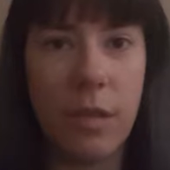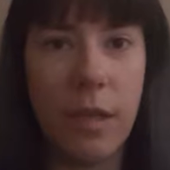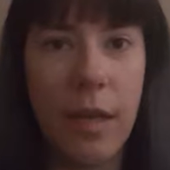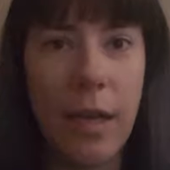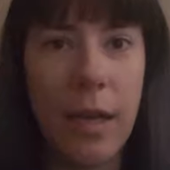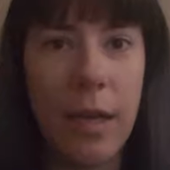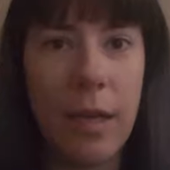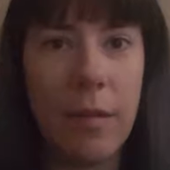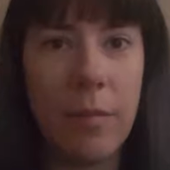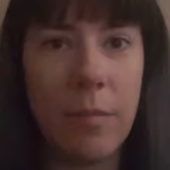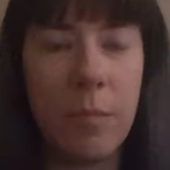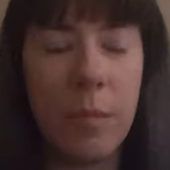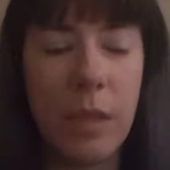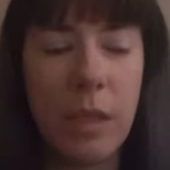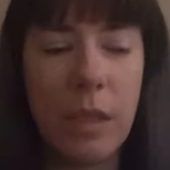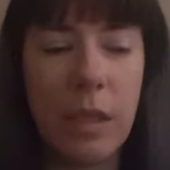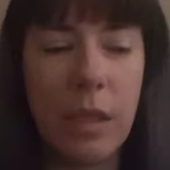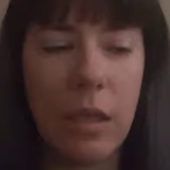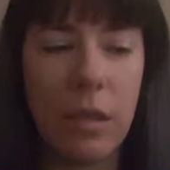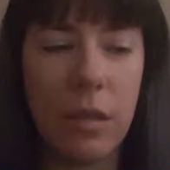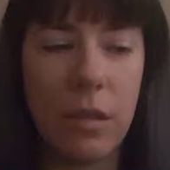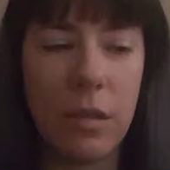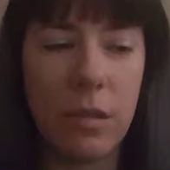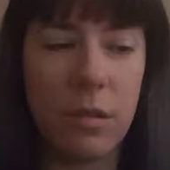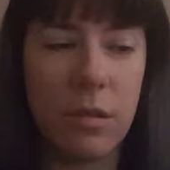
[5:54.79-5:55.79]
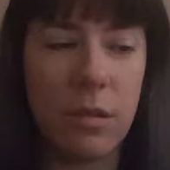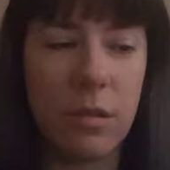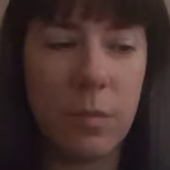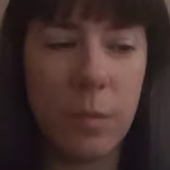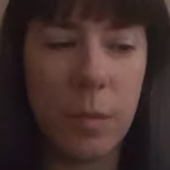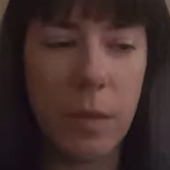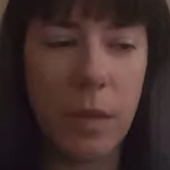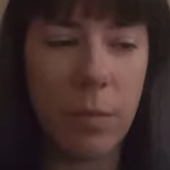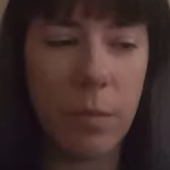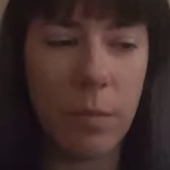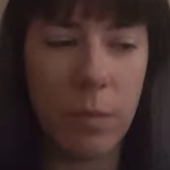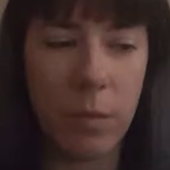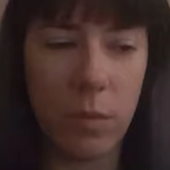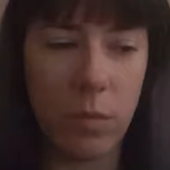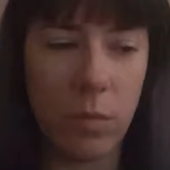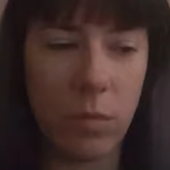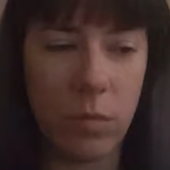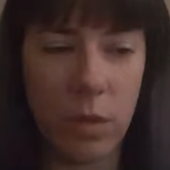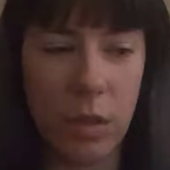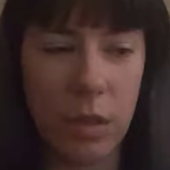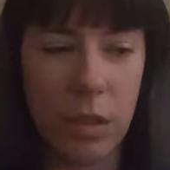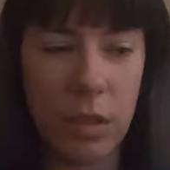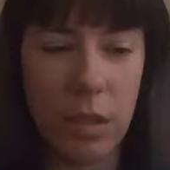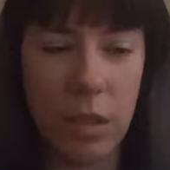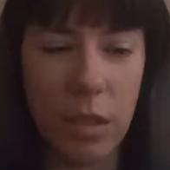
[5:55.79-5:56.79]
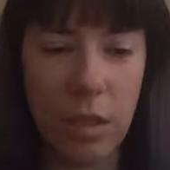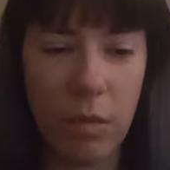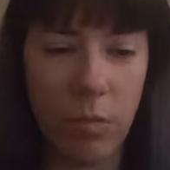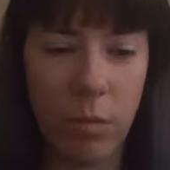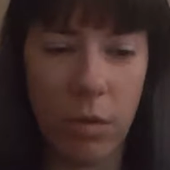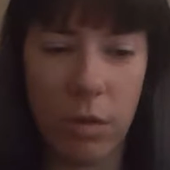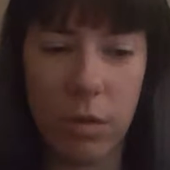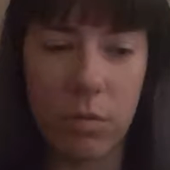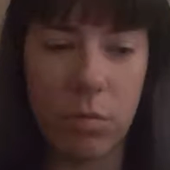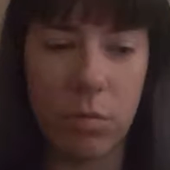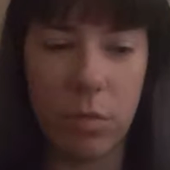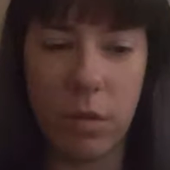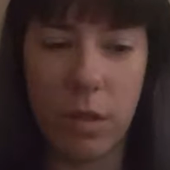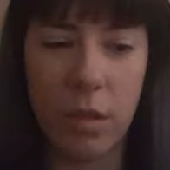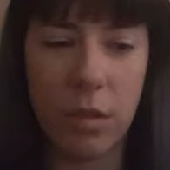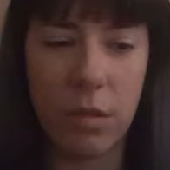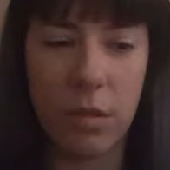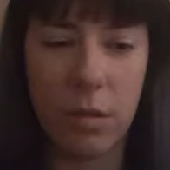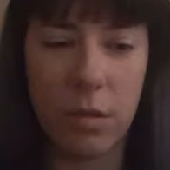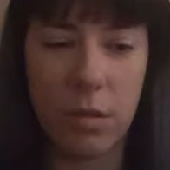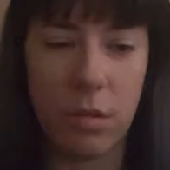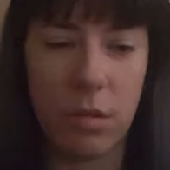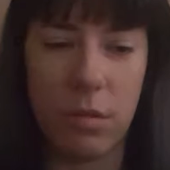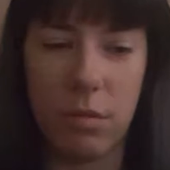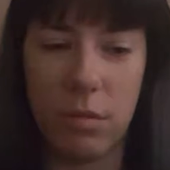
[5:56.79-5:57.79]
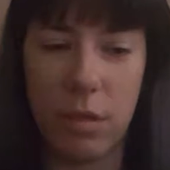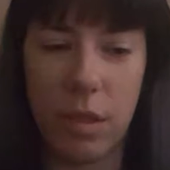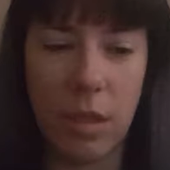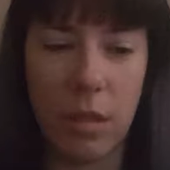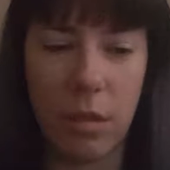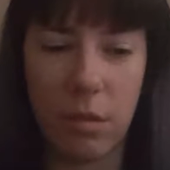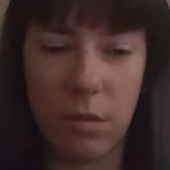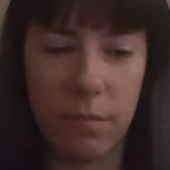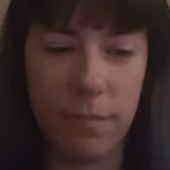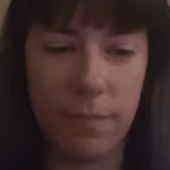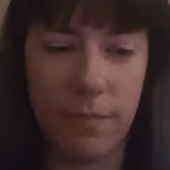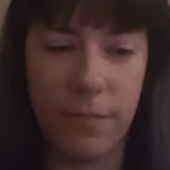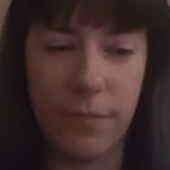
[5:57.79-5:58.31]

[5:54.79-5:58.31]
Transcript: and because people that he worked with, like